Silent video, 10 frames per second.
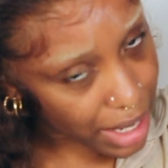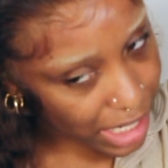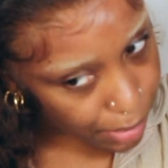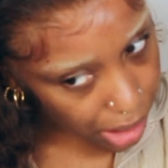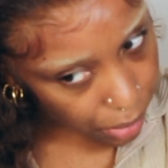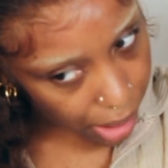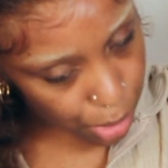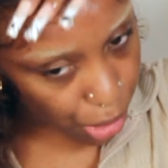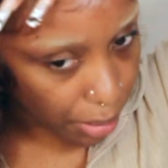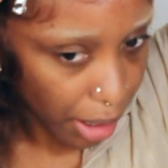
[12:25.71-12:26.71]
hairs, by the way, I'm
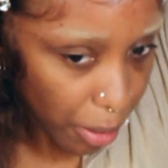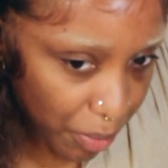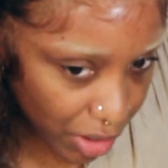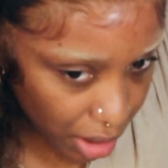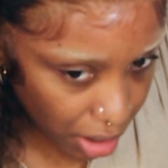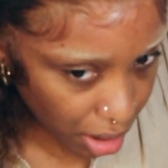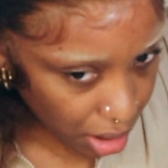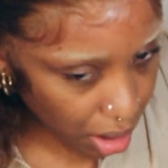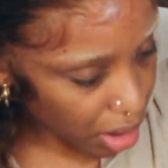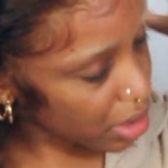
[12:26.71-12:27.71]
talking about.
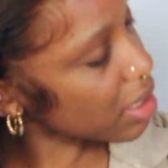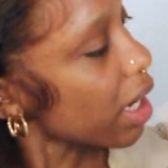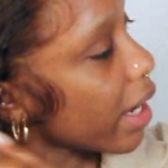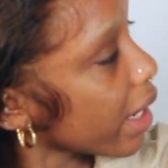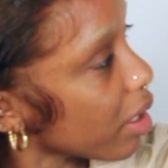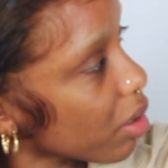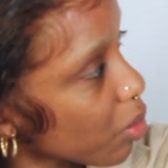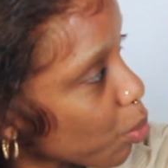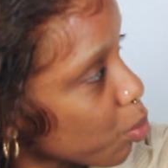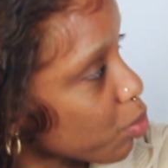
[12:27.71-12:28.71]
Because I
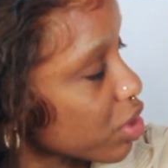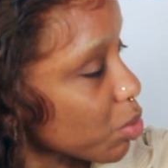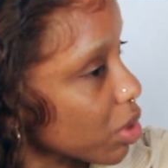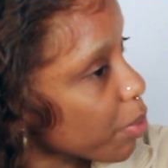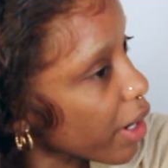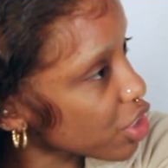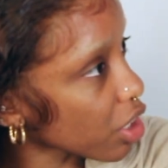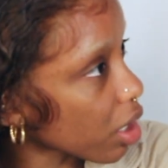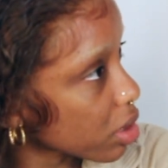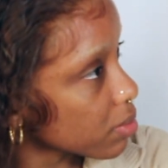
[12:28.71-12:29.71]
didn't want the
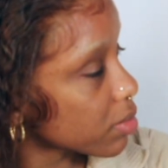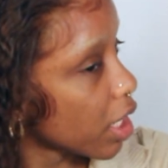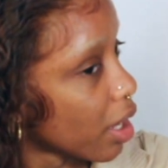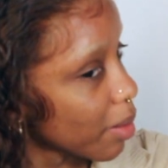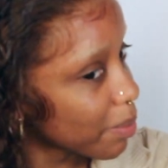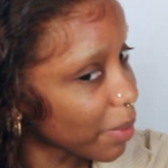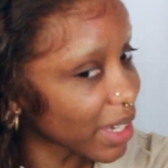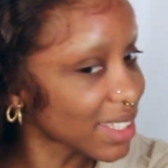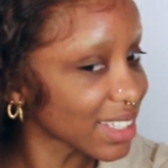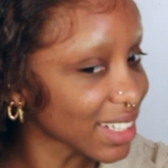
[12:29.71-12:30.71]
pressure,
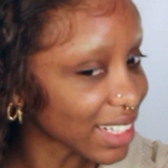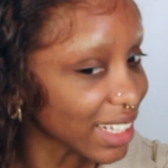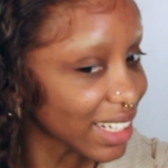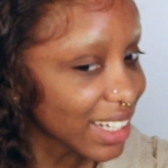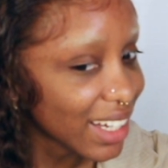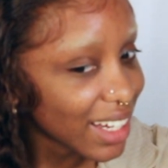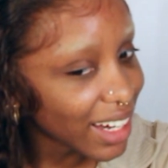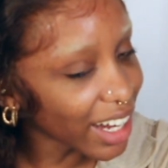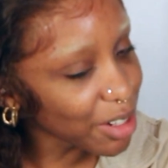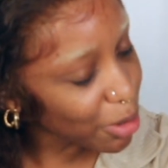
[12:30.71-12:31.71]
basically.
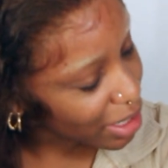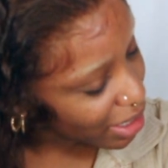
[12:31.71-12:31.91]
I didn't want